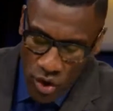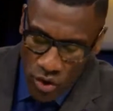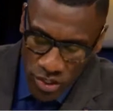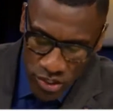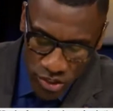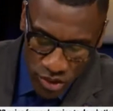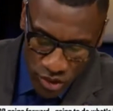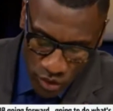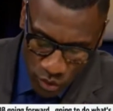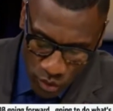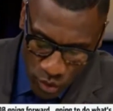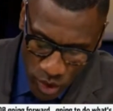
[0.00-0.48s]
He's
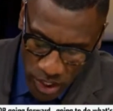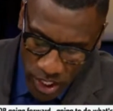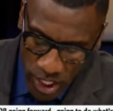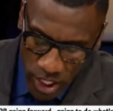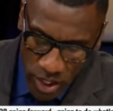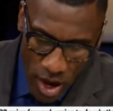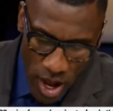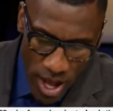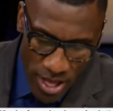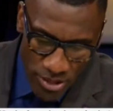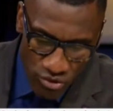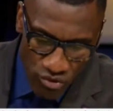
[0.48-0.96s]
on a rookie
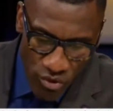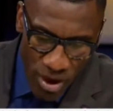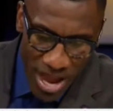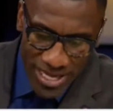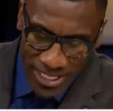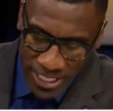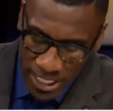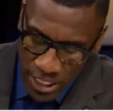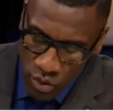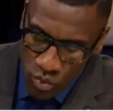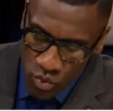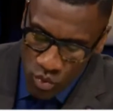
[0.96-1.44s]
contract.
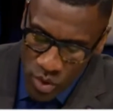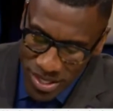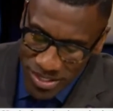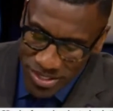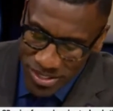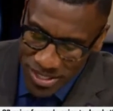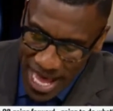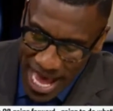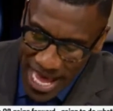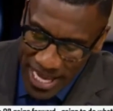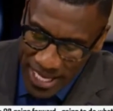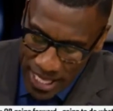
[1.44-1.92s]
He was
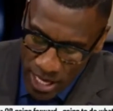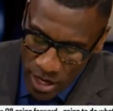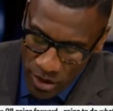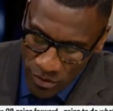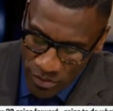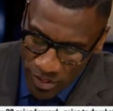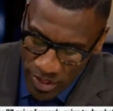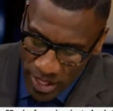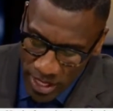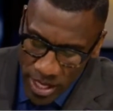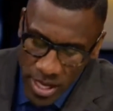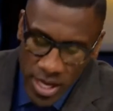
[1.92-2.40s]
not
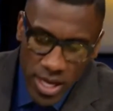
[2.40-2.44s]
healthy.